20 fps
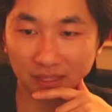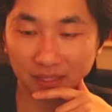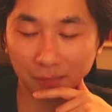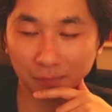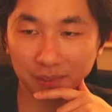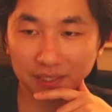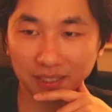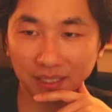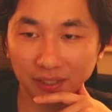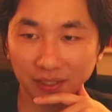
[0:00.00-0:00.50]

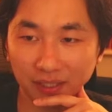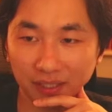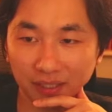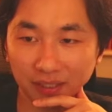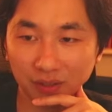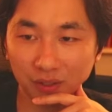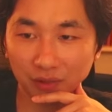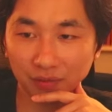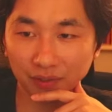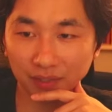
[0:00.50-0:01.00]
we send her
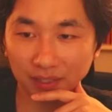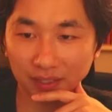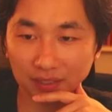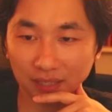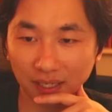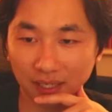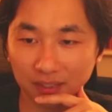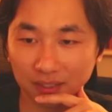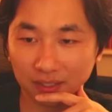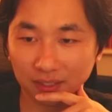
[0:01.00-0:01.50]
in over the
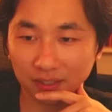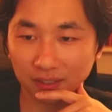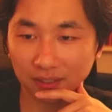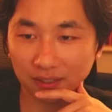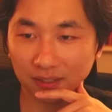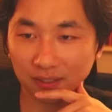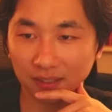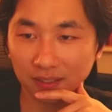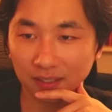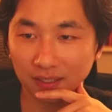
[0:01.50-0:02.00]
Tide
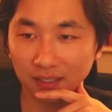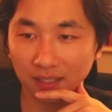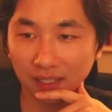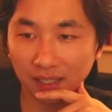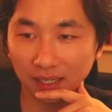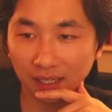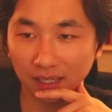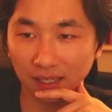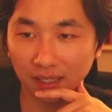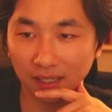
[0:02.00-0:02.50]
Turner,
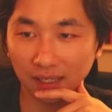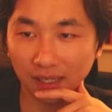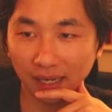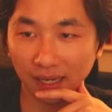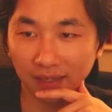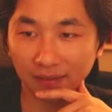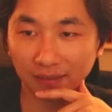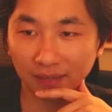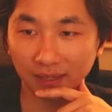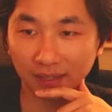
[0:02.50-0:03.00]

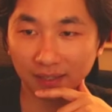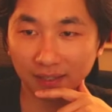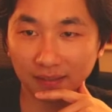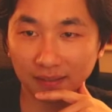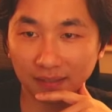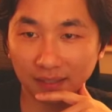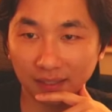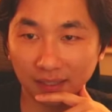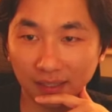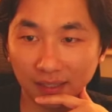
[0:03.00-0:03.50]
and
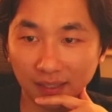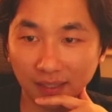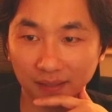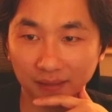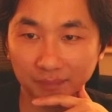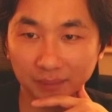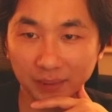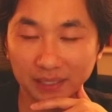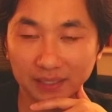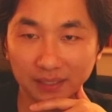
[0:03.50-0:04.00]
then
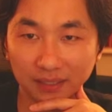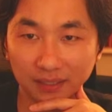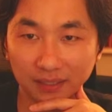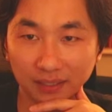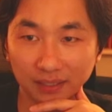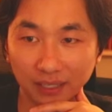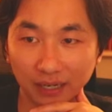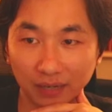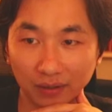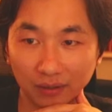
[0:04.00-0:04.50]
basically
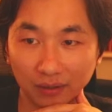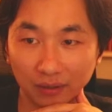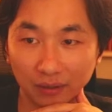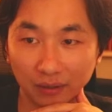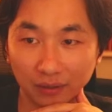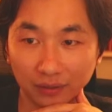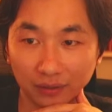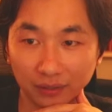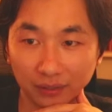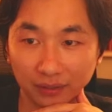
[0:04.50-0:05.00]
clear out
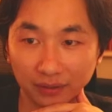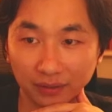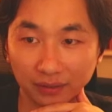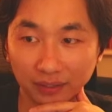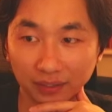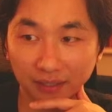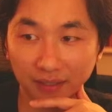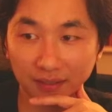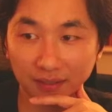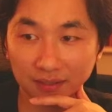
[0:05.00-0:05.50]
all their
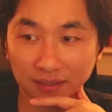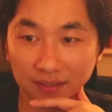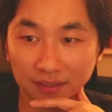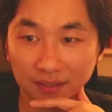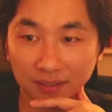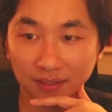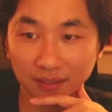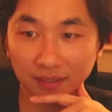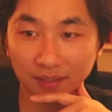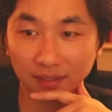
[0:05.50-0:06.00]
things,
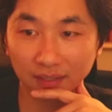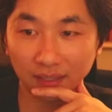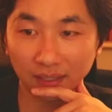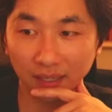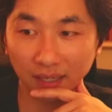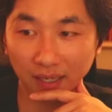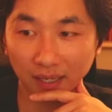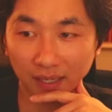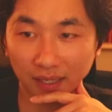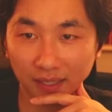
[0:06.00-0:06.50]

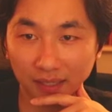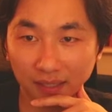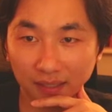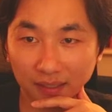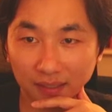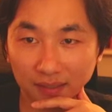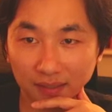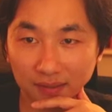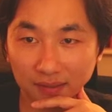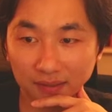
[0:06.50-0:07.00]

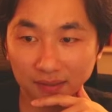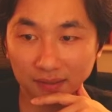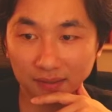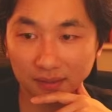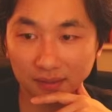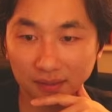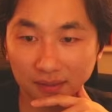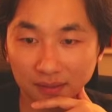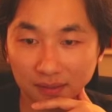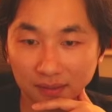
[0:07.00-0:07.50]
and
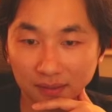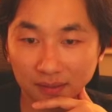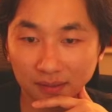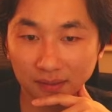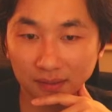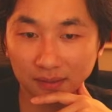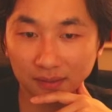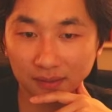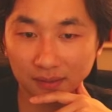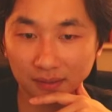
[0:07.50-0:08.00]

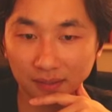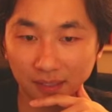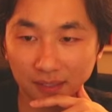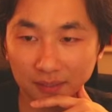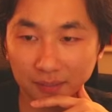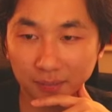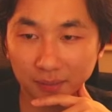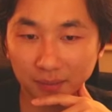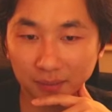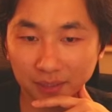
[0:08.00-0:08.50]
that's
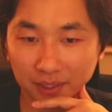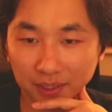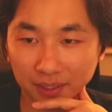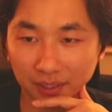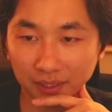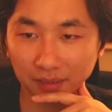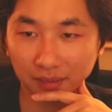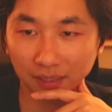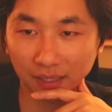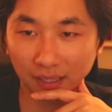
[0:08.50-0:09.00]
pretty much
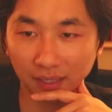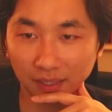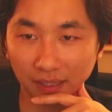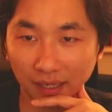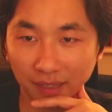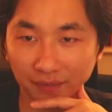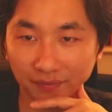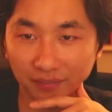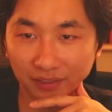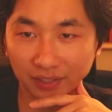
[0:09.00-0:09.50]
it.
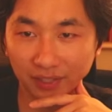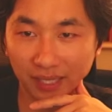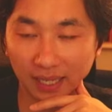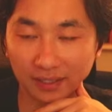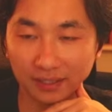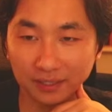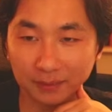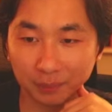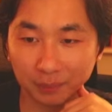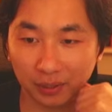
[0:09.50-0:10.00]
I feel like
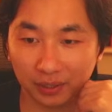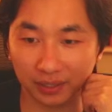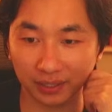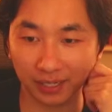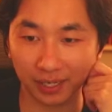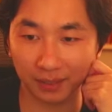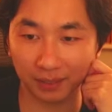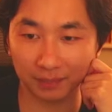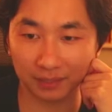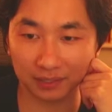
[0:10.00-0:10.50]
at this point the
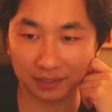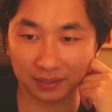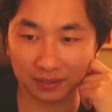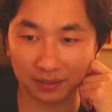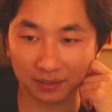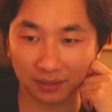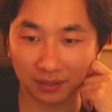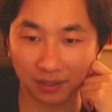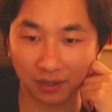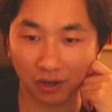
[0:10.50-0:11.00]
game is
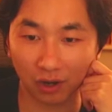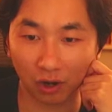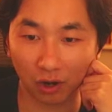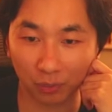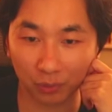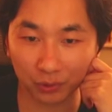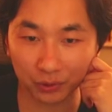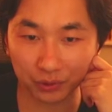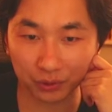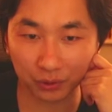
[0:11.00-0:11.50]

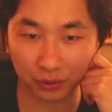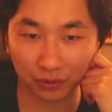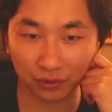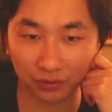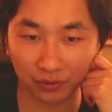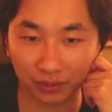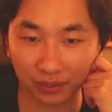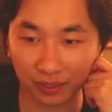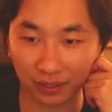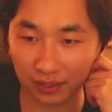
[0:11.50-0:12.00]
almost
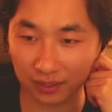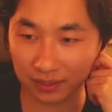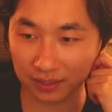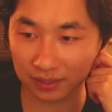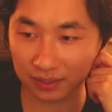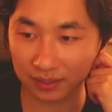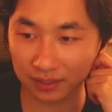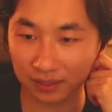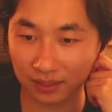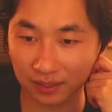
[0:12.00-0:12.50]
over
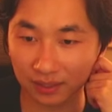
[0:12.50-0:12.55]
because